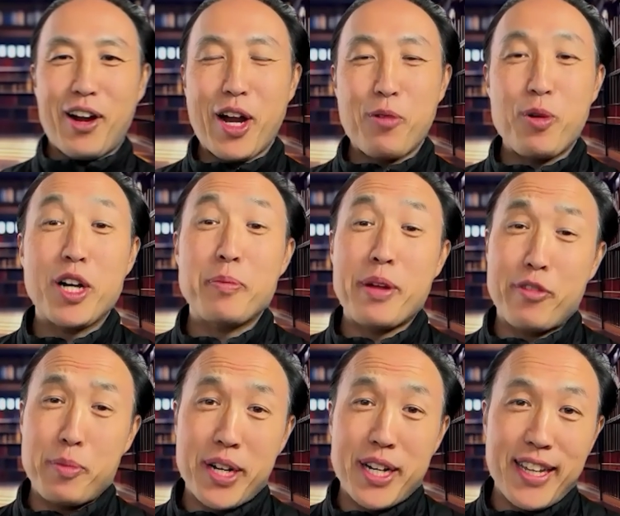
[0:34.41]
right, welcome
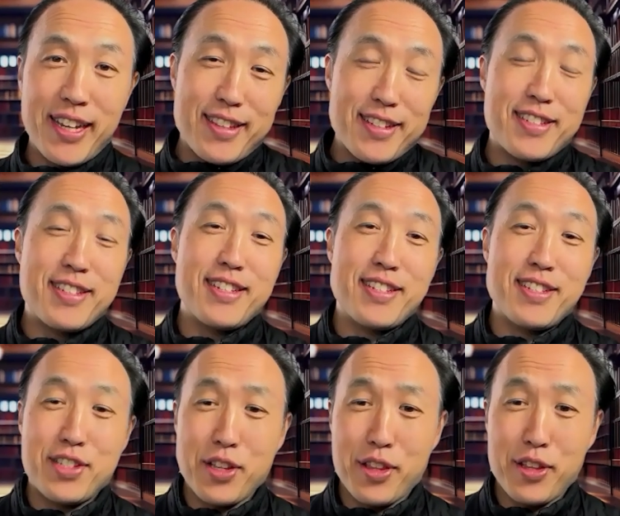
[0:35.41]
everybody. This
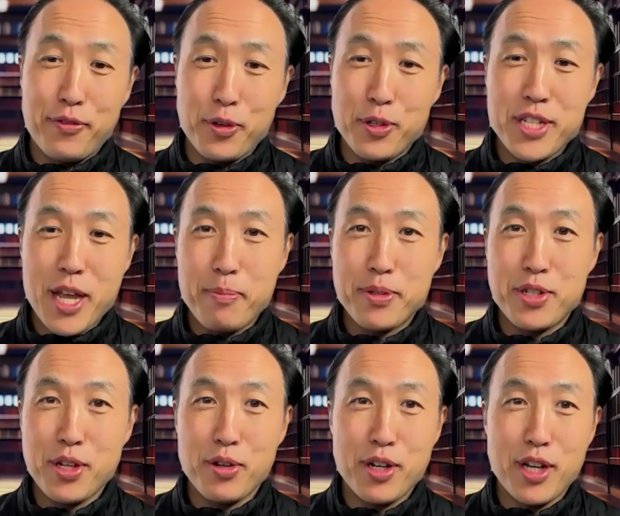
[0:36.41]
is the first
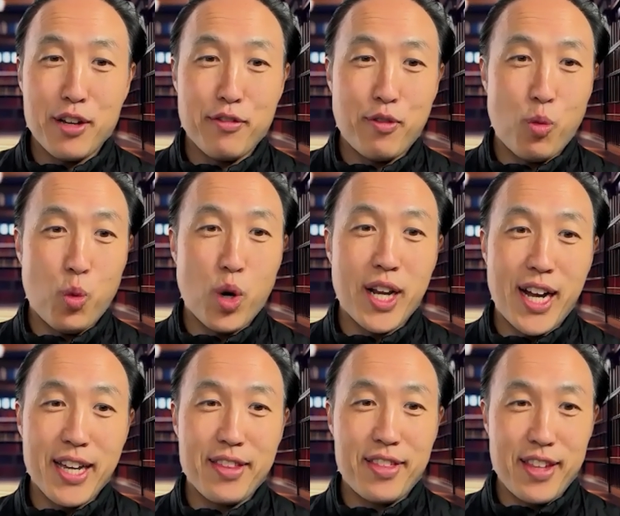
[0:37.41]
episode of What
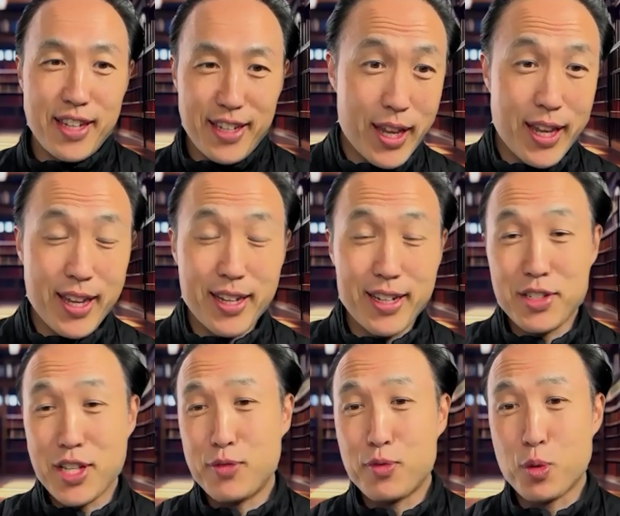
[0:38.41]
I Think, and it
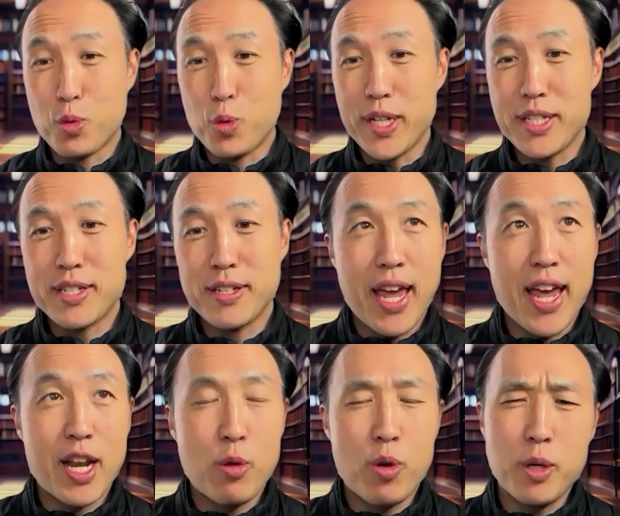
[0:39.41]
stands for WIT.
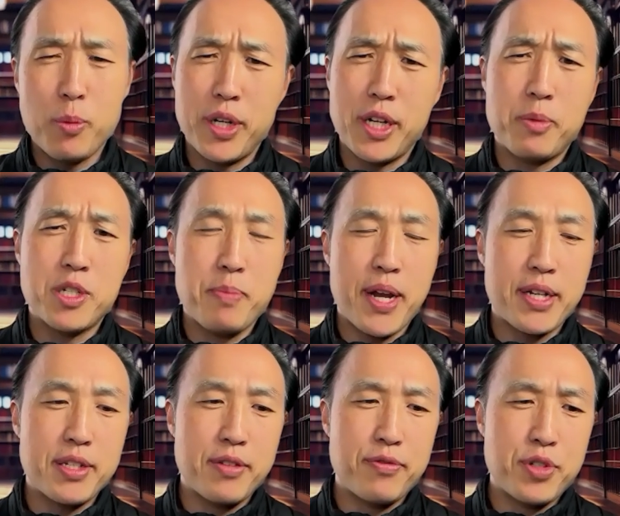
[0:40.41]
And I want to bring a
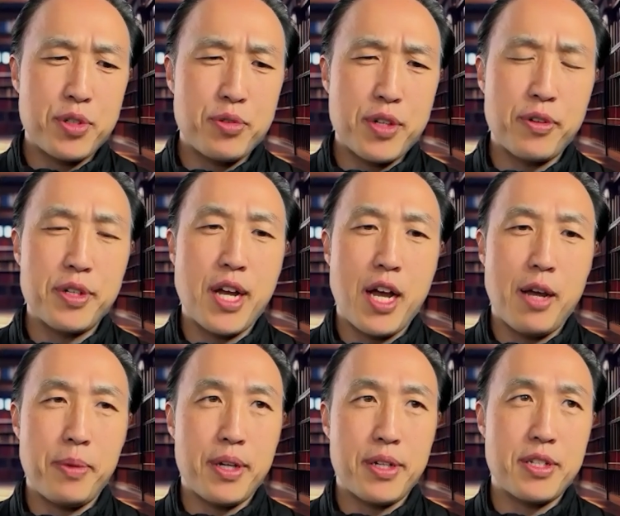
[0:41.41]
perspective to different
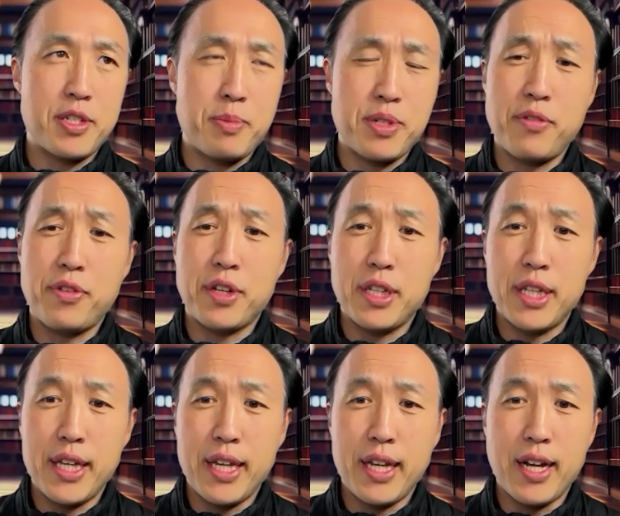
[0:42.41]
topics, and
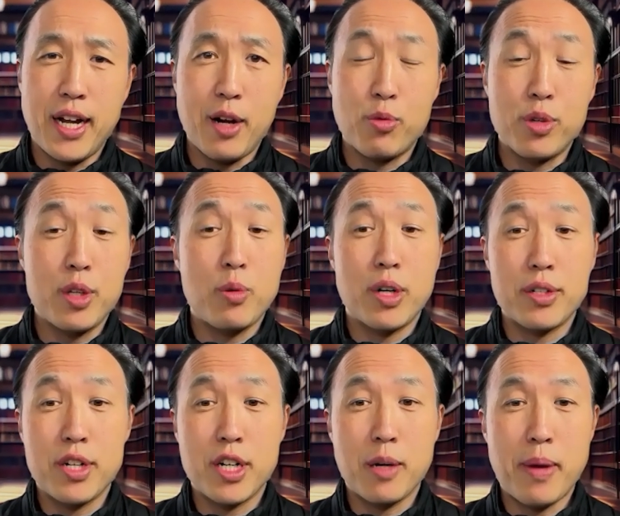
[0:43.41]
specifically, I really want to
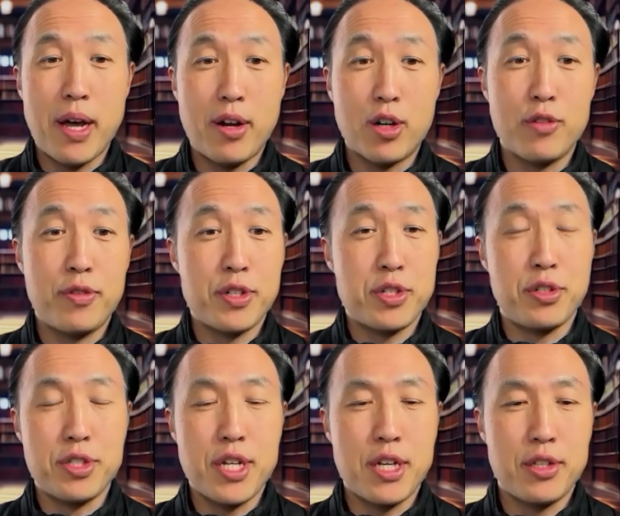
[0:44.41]
talk about artificial
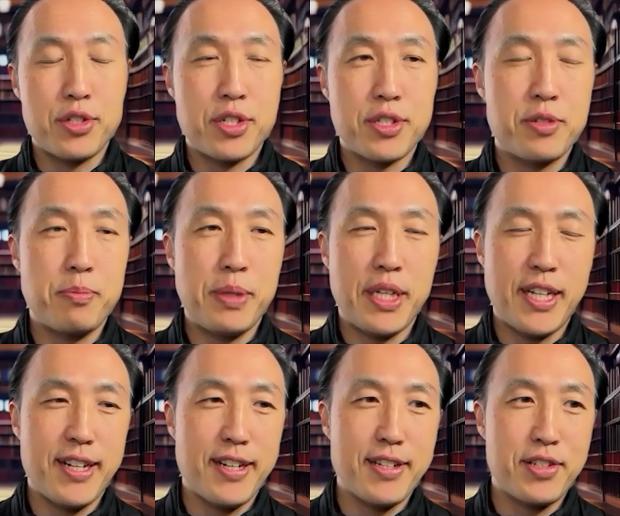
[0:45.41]
intelligence
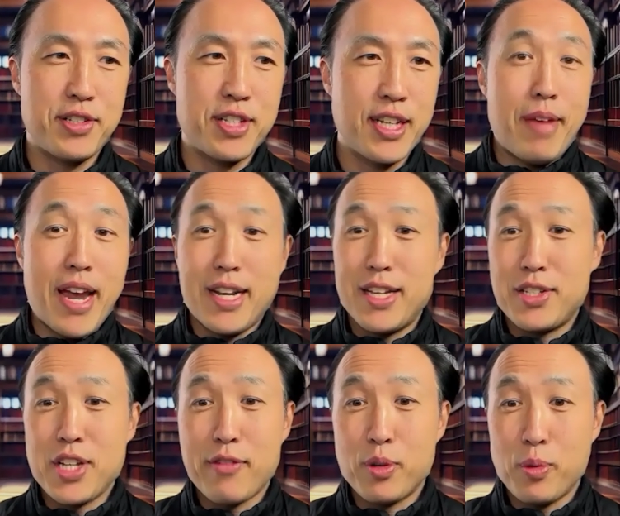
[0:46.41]
because, man, it's
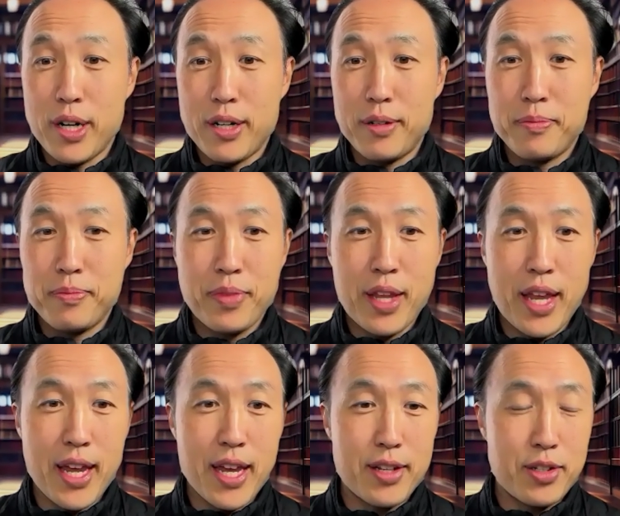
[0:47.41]
everywhere,
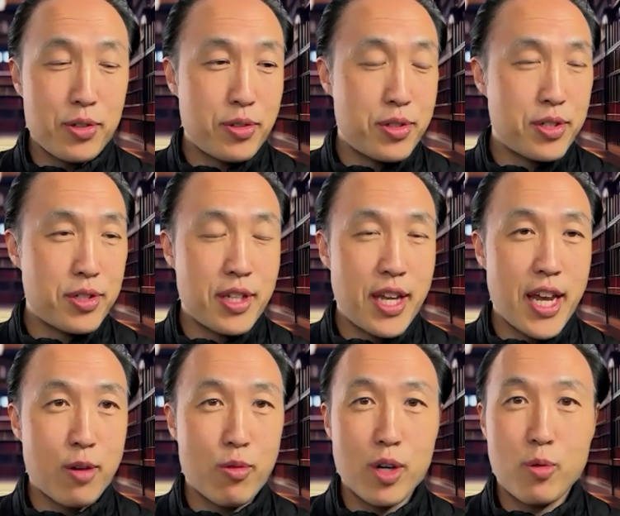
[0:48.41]
and you just
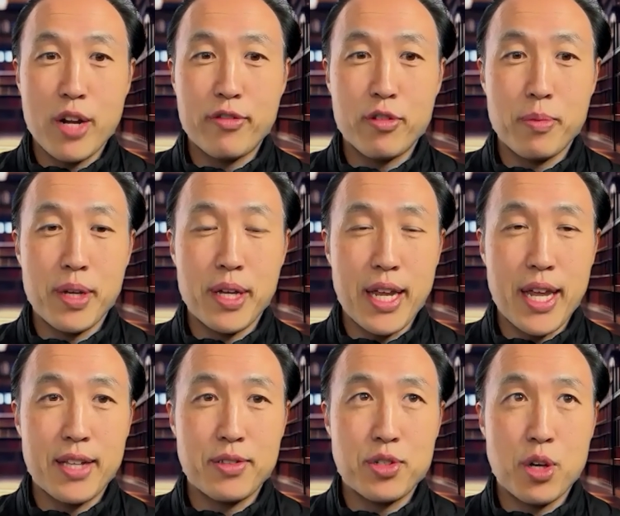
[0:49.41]
can't run away from it.
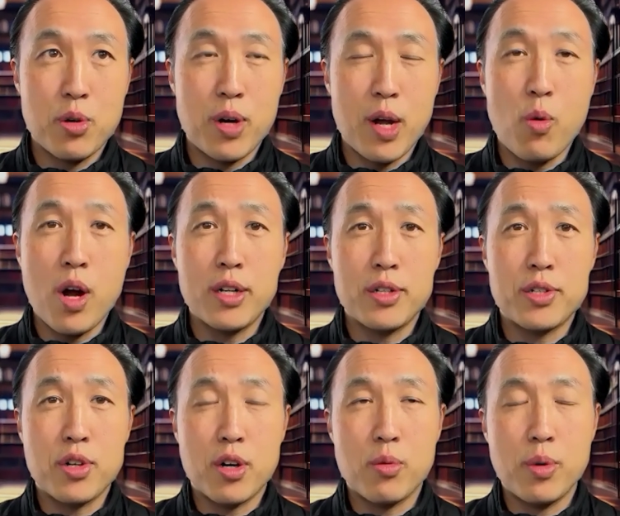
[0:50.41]
And so I wanted to
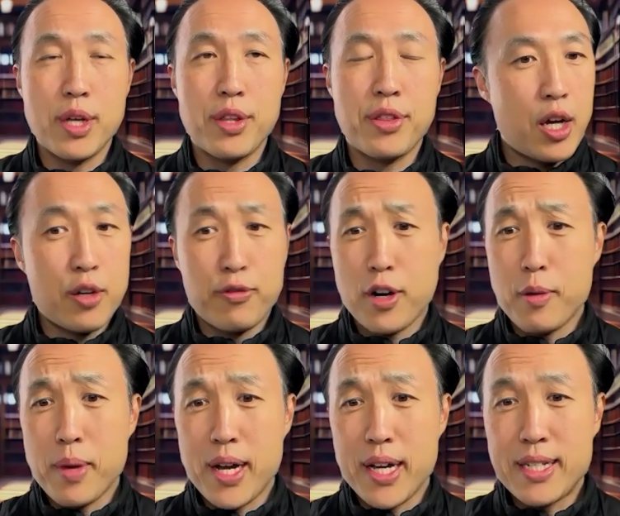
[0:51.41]
start with a good friend
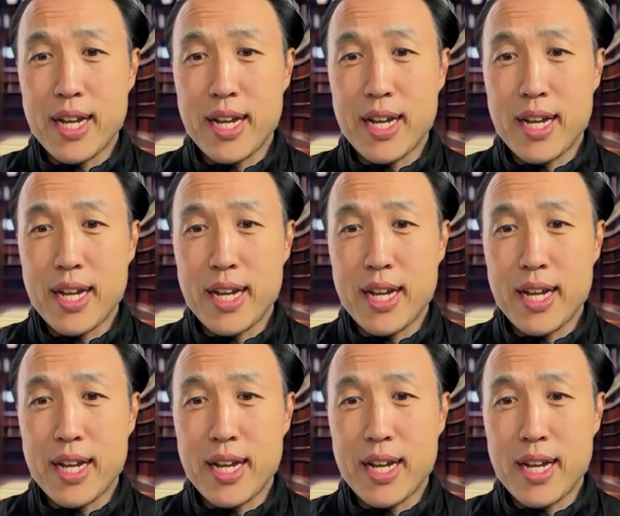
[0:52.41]
of mine,